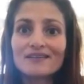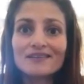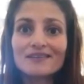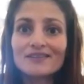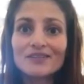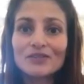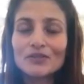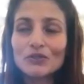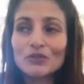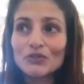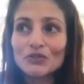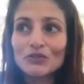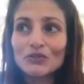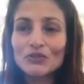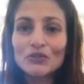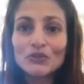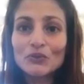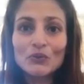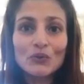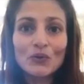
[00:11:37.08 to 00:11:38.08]

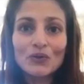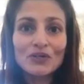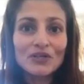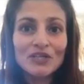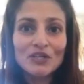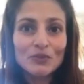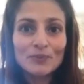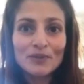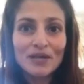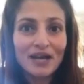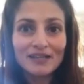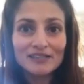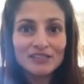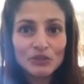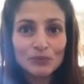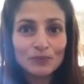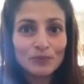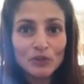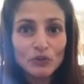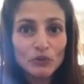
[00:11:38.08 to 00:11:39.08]
you don't need to be
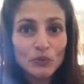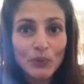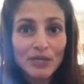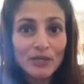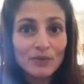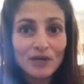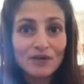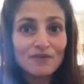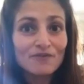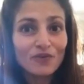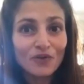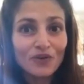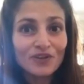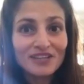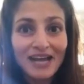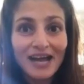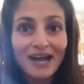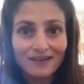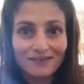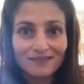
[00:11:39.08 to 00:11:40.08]
answerable to anyone for
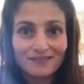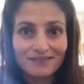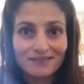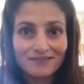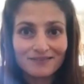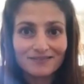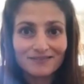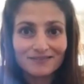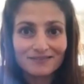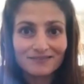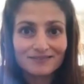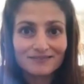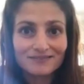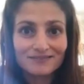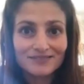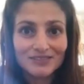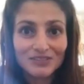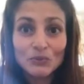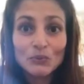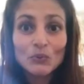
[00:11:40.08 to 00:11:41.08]
that.
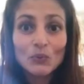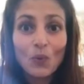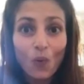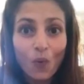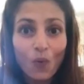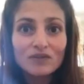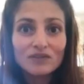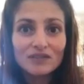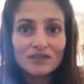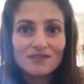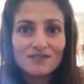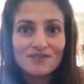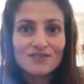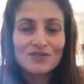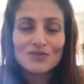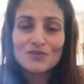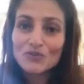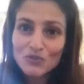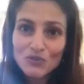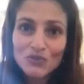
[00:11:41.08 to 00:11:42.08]
You owe
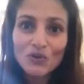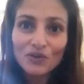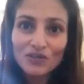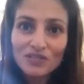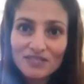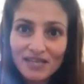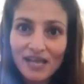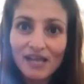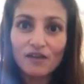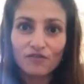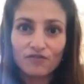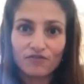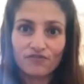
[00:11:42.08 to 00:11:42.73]
this to yourself.